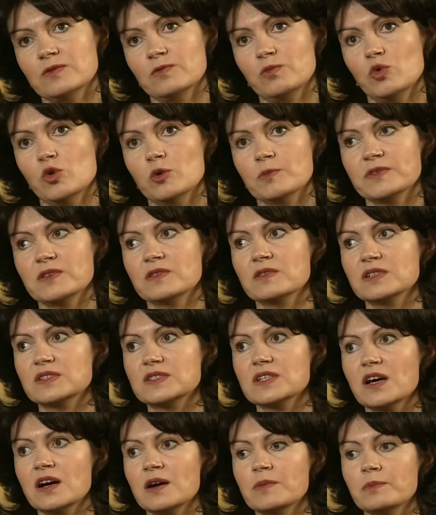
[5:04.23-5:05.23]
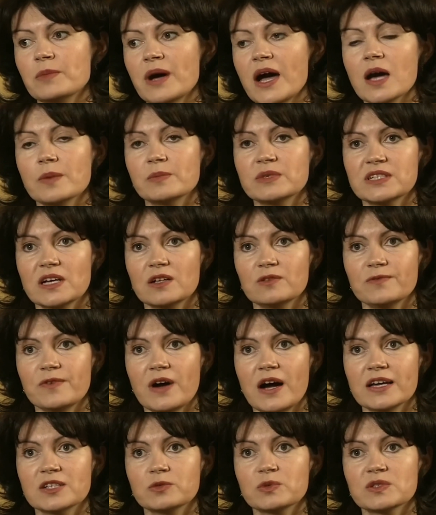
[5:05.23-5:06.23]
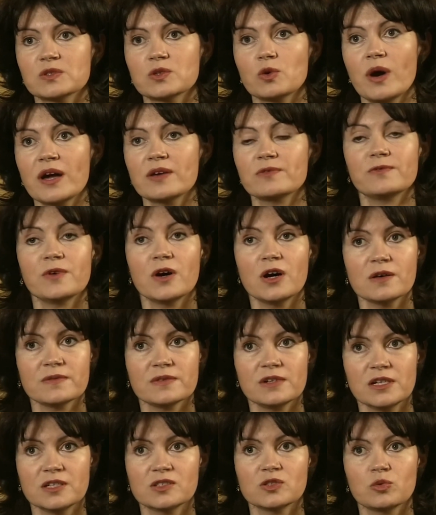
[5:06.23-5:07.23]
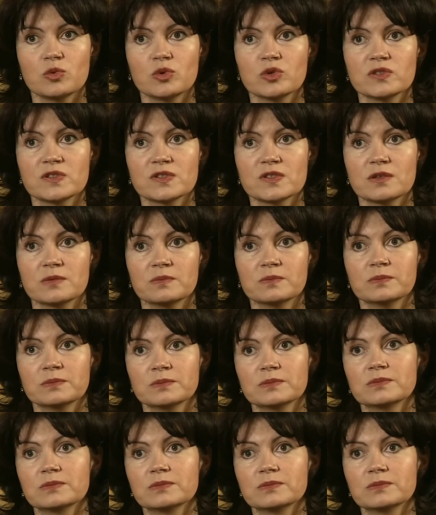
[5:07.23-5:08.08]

of warmth, and that um, Mohammed Al Fayed was quite fatherly towards them.